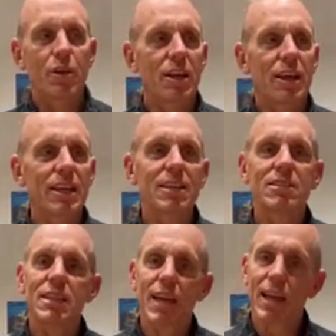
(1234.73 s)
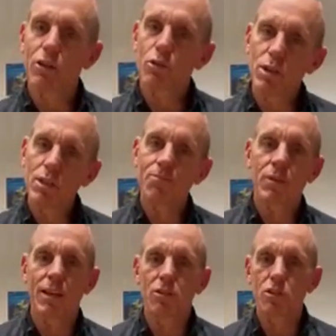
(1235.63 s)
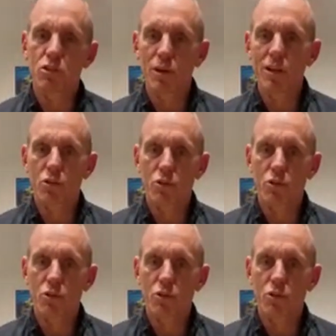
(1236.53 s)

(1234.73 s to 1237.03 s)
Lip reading: and easy entry into strength